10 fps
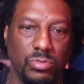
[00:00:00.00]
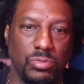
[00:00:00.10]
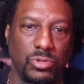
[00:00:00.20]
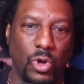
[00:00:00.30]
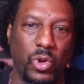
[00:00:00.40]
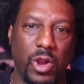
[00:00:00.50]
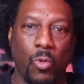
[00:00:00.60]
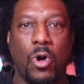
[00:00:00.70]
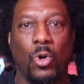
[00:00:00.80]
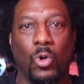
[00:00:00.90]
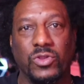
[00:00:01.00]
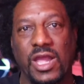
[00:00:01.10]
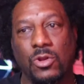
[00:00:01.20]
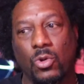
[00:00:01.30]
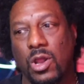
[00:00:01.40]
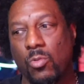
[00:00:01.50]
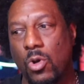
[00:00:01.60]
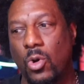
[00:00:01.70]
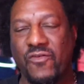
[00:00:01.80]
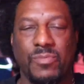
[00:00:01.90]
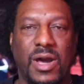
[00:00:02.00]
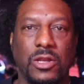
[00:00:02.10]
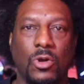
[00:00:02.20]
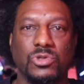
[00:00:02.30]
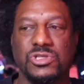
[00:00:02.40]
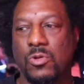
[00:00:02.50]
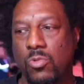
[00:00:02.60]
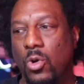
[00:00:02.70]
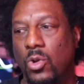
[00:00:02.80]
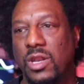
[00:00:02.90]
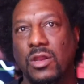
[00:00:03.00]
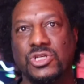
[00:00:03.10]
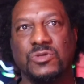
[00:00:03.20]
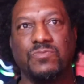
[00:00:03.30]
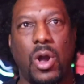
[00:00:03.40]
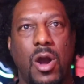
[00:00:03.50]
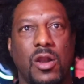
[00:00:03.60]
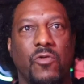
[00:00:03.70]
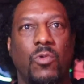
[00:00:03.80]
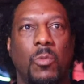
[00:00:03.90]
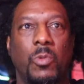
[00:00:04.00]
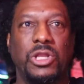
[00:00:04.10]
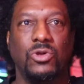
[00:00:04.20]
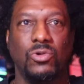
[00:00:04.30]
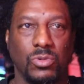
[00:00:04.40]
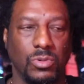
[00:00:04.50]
know their role. They know their role. Everybody knows their role and they're just part of what we do.